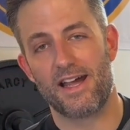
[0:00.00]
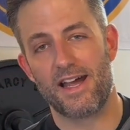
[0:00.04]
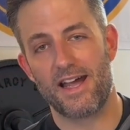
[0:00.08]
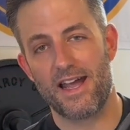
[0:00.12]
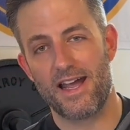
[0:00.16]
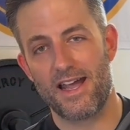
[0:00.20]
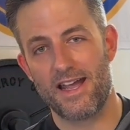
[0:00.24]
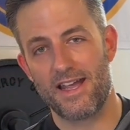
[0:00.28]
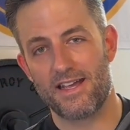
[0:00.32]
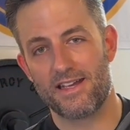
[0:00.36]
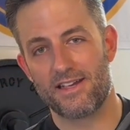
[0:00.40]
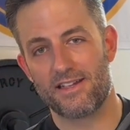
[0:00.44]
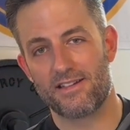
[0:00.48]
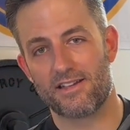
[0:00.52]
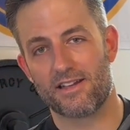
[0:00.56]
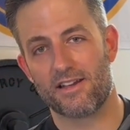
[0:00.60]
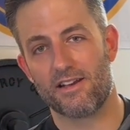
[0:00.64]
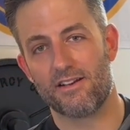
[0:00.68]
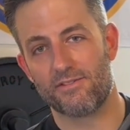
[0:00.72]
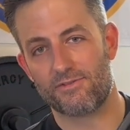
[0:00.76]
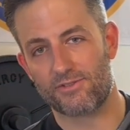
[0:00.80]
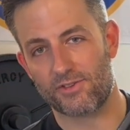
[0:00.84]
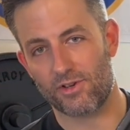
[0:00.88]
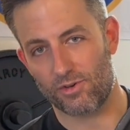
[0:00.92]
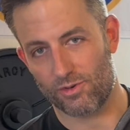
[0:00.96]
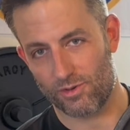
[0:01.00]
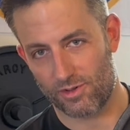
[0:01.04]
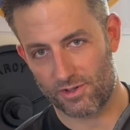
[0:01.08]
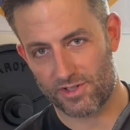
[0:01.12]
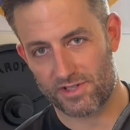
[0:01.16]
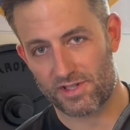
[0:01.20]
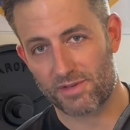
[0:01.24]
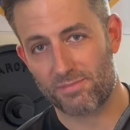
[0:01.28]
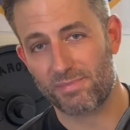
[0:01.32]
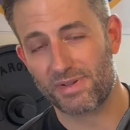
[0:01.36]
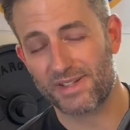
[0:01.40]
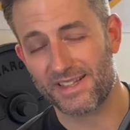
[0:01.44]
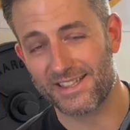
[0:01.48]
And of course,
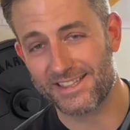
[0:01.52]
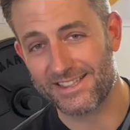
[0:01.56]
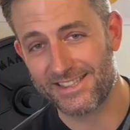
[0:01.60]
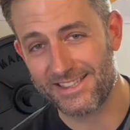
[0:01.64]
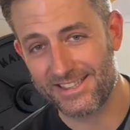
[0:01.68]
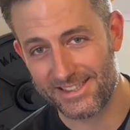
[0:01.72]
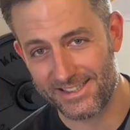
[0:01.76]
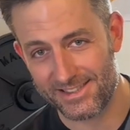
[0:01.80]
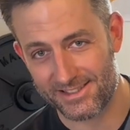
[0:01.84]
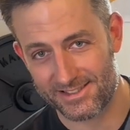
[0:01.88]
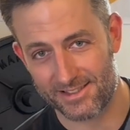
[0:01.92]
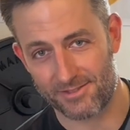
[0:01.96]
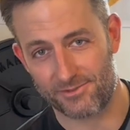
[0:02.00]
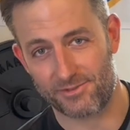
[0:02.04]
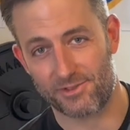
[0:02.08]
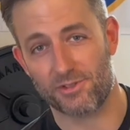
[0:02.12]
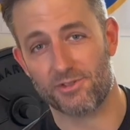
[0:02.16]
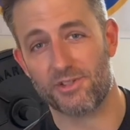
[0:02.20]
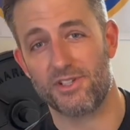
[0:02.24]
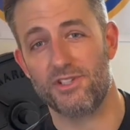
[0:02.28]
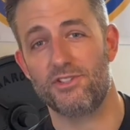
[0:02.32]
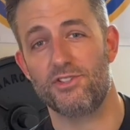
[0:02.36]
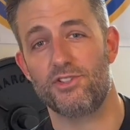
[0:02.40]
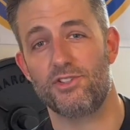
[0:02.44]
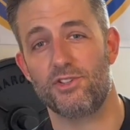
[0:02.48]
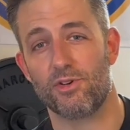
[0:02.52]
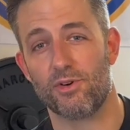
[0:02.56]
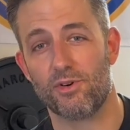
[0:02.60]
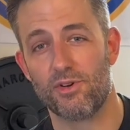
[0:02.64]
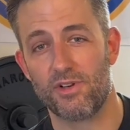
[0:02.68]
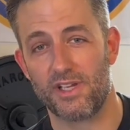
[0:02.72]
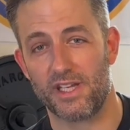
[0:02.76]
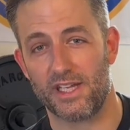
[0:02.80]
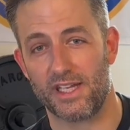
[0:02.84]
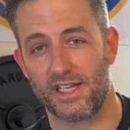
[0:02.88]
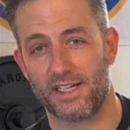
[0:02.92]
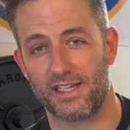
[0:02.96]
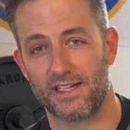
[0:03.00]
please, if you're
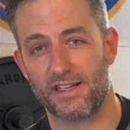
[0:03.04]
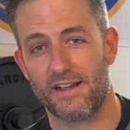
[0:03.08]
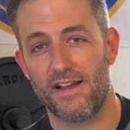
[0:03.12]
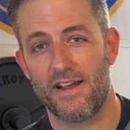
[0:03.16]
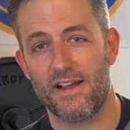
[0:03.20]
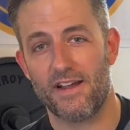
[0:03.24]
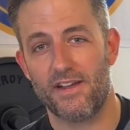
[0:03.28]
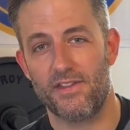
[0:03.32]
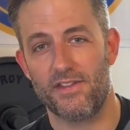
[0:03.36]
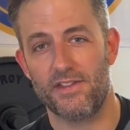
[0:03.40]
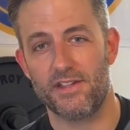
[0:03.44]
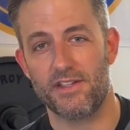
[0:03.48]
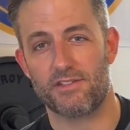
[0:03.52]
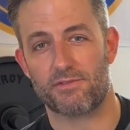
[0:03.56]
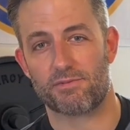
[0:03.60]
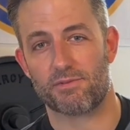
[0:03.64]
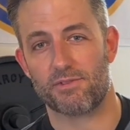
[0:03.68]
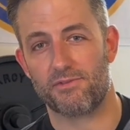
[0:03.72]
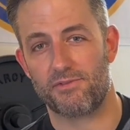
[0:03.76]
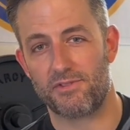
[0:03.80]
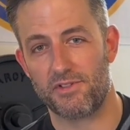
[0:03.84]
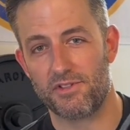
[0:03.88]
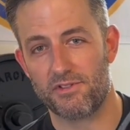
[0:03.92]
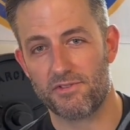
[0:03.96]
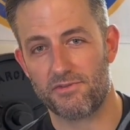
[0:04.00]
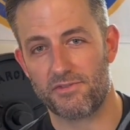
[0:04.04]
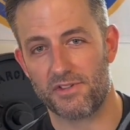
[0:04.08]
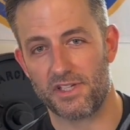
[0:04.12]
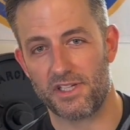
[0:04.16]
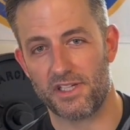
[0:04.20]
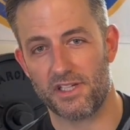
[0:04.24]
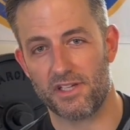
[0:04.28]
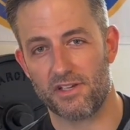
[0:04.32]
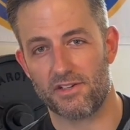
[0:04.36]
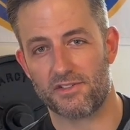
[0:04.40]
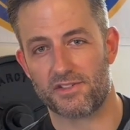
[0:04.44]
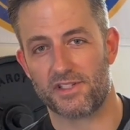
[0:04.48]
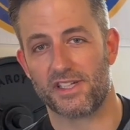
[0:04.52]
enjoying these review
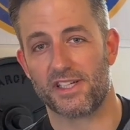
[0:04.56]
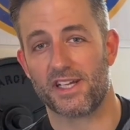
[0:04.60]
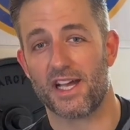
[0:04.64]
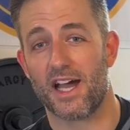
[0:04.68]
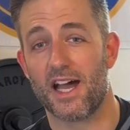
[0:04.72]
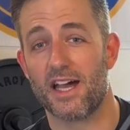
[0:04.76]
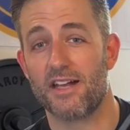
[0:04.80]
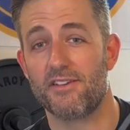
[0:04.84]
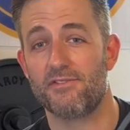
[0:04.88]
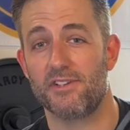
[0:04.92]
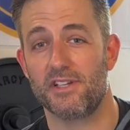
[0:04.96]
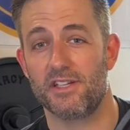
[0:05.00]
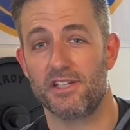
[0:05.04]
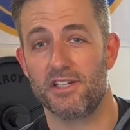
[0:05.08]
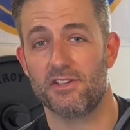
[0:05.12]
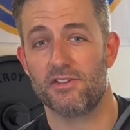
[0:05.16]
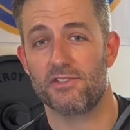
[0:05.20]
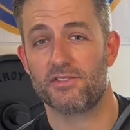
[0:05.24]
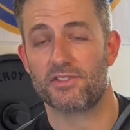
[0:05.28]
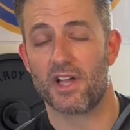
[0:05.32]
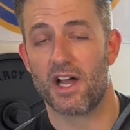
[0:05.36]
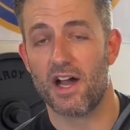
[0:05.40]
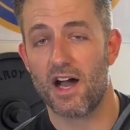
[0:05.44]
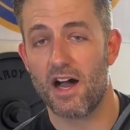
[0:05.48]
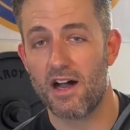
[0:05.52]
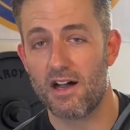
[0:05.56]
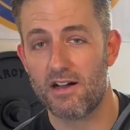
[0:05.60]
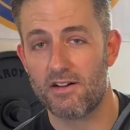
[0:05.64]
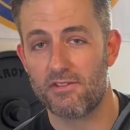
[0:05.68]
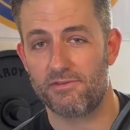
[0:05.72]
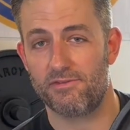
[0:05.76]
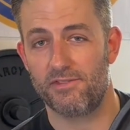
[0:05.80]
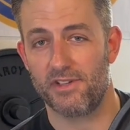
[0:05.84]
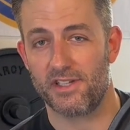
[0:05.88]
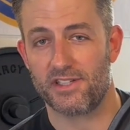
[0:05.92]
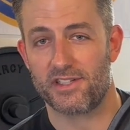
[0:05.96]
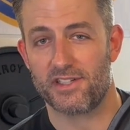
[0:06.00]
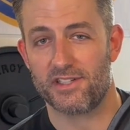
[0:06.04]
videos and guide videos of
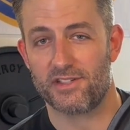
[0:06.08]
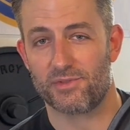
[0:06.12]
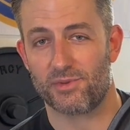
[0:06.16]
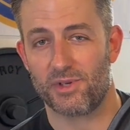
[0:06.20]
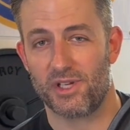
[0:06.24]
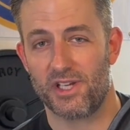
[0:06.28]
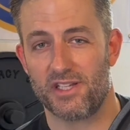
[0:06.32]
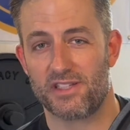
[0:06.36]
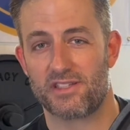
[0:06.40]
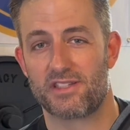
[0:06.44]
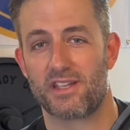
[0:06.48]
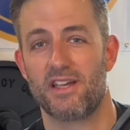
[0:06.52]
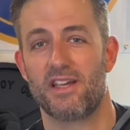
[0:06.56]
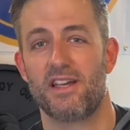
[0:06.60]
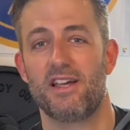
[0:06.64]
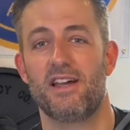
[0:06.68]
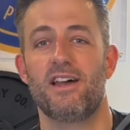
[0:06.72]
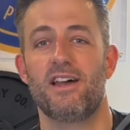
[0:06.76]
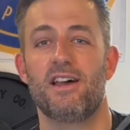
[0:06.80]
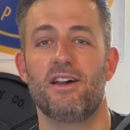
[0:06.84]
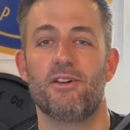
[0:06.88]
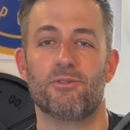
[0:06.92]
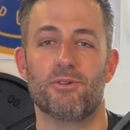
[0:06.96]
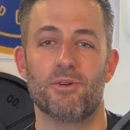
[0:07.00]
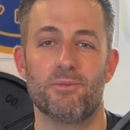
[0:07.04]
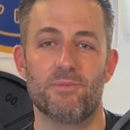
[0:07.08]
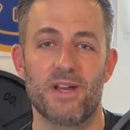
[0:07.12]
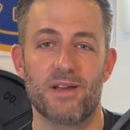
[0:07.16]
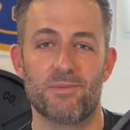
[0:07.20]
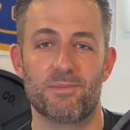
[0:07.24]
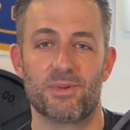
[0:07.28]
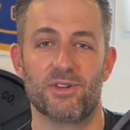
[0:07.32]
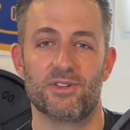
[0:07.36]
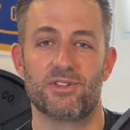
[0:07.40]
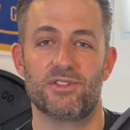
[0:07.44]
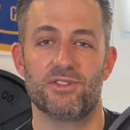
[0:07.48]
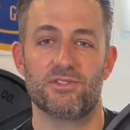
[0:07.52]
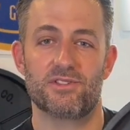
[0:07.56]
vintage weights,
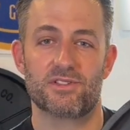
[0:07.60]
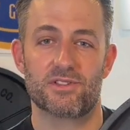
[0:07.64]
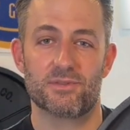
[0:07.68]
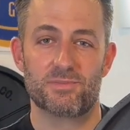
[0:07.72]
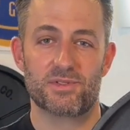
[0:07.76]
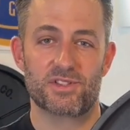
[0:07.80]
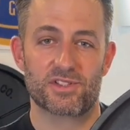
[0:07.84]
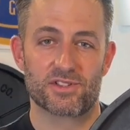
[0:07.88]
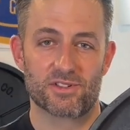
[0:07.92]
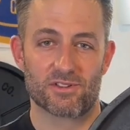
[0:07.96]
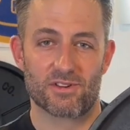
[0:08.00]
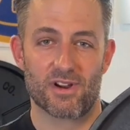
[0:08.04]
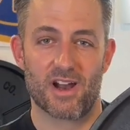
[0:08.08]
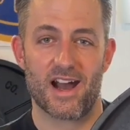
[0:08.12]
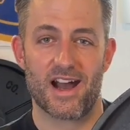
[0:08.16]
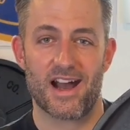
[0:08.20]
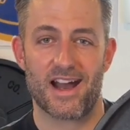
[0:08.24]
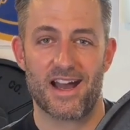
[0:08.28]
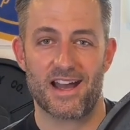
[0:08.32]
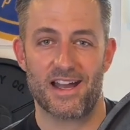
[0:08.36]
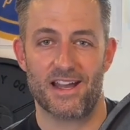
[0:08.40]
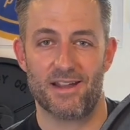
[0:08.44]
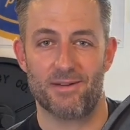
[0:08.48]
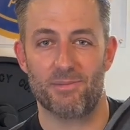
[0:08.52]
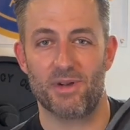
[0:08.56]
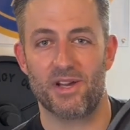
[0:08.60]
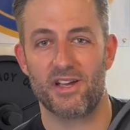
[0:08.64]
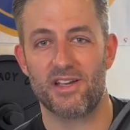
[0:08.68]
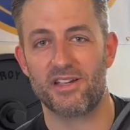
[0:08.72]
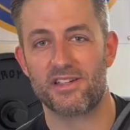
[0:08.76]
remember to subscribe.